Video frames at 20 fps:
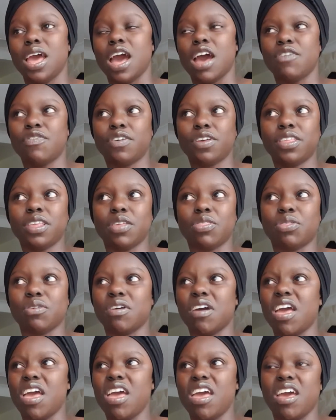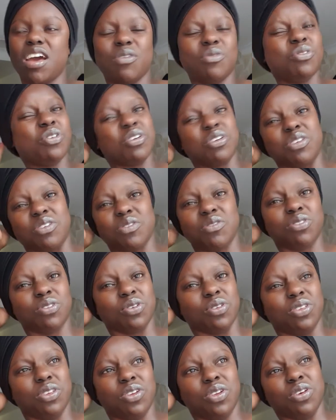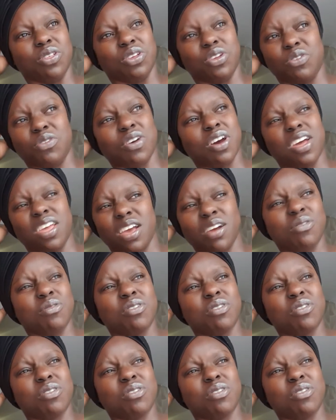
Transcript: at first I thought, I would not use it, the dryer.